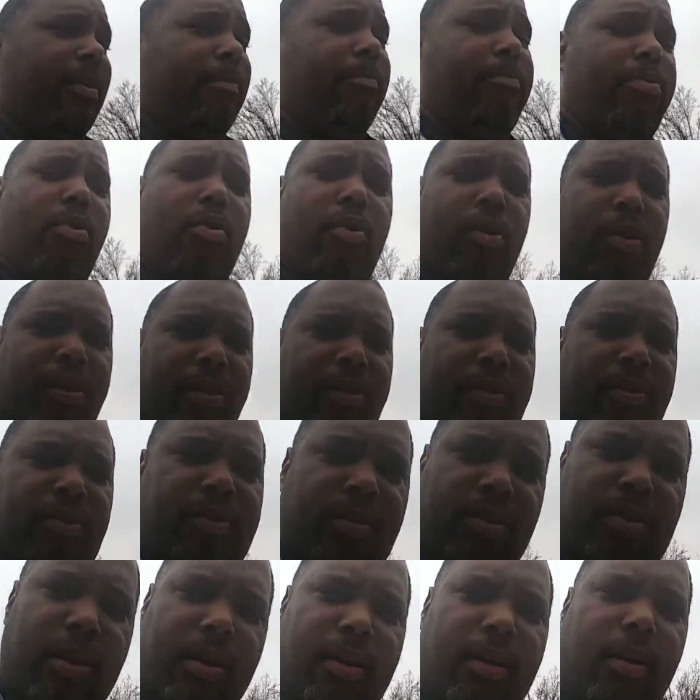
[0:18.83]
the
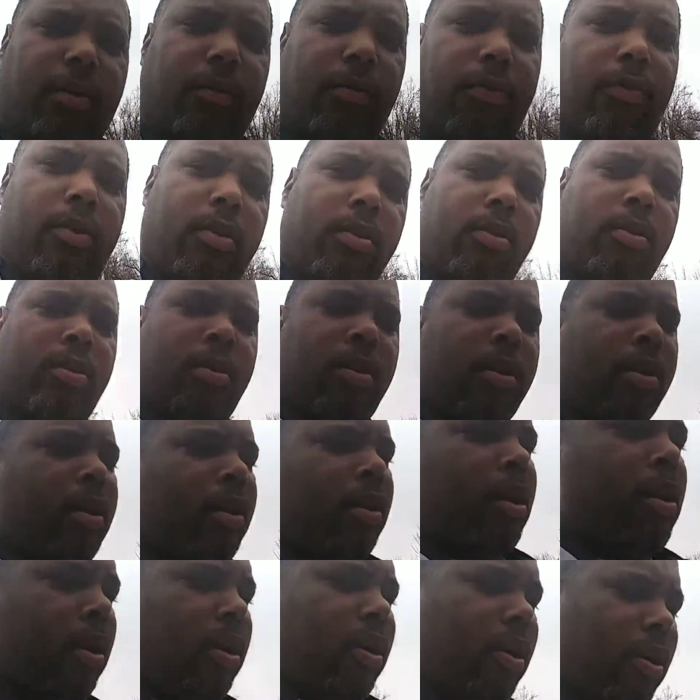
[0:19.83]
importance of
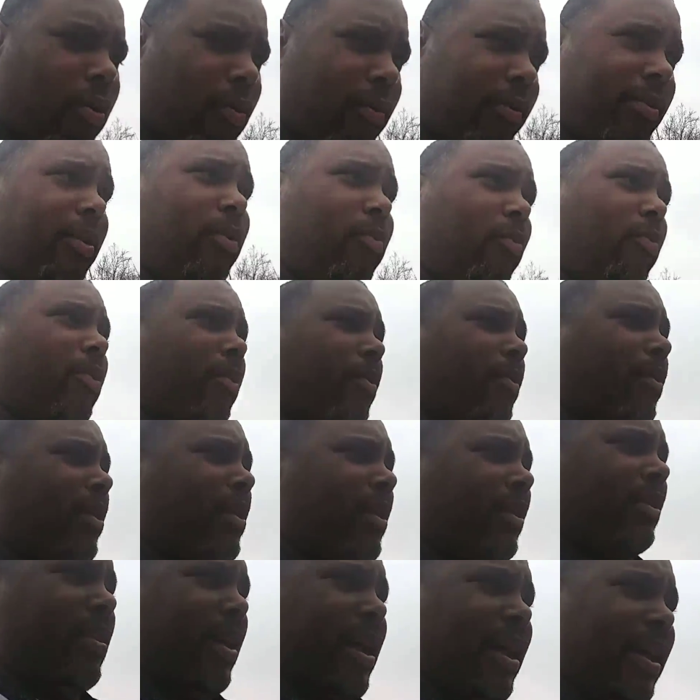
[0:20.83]
going to work
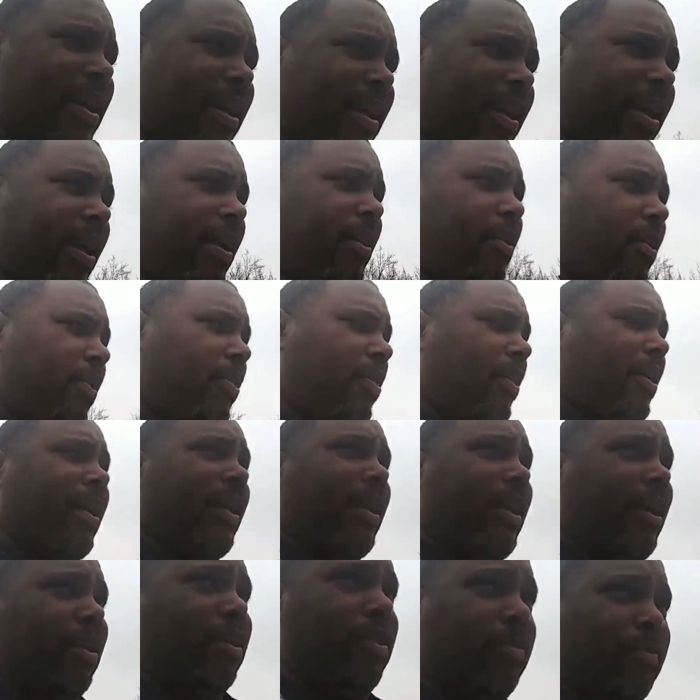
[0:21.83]
and taking care of
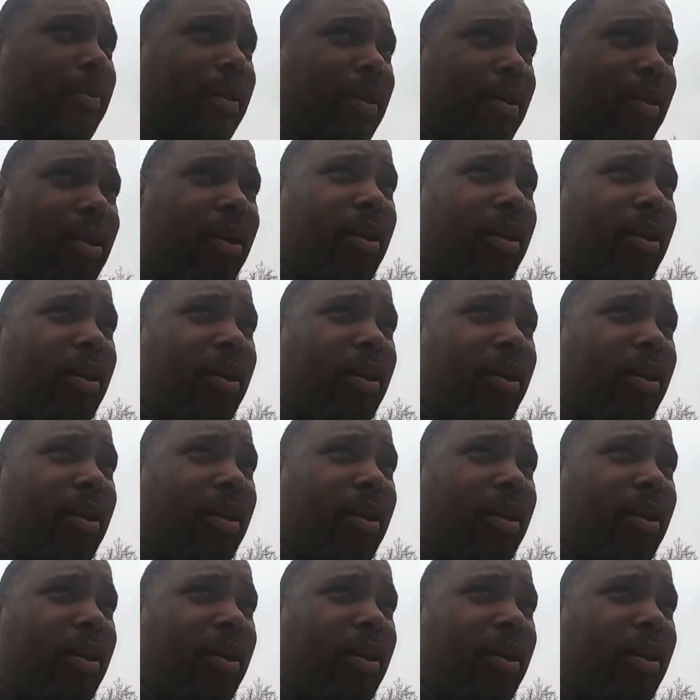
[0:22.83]
things, but